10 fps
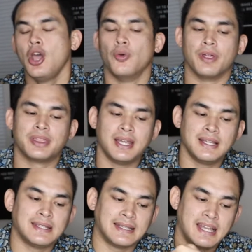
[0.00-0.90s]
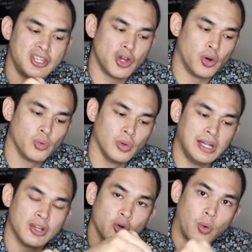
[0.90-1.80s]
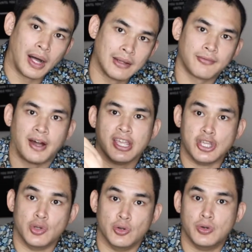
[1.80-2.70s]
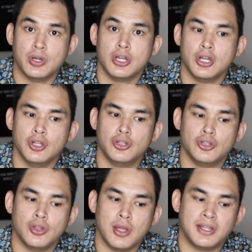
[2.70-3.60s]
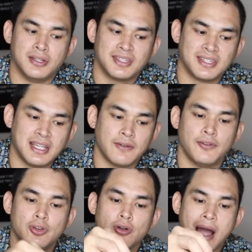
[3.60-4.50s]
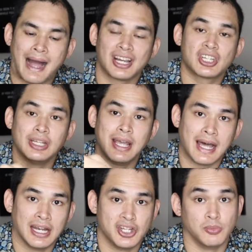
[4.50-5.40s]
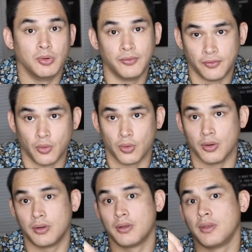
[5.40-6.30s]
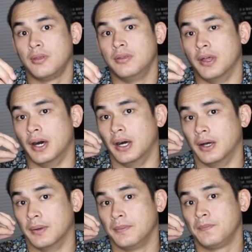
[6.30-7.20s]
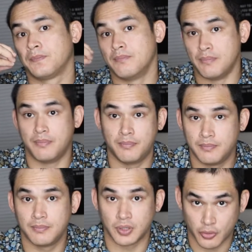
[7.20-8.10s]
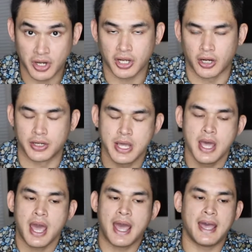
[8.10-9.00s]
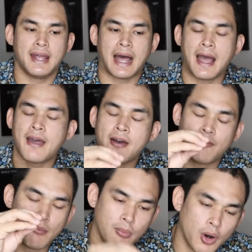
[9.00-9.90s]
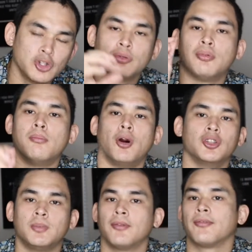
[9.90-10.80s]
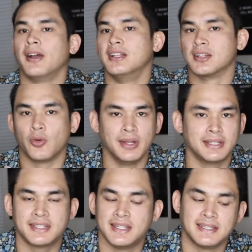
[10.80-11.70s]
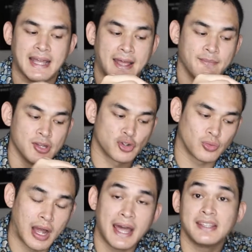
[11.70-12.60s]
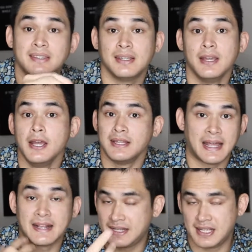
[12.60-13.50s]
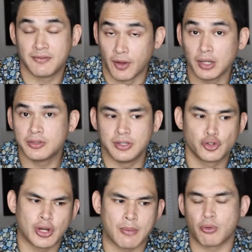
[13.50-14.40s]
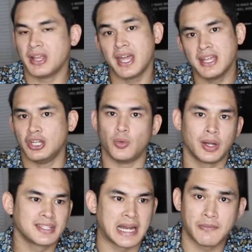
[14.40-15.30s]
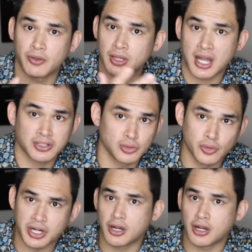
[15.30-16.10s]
The thing is that they don't really qualify you to see if you're actually eligible for the the credit card. And I have multiple friends, acquaintances that have been trying to, that fall into this trap, right? Hey, do you want to sign up for the Costco credit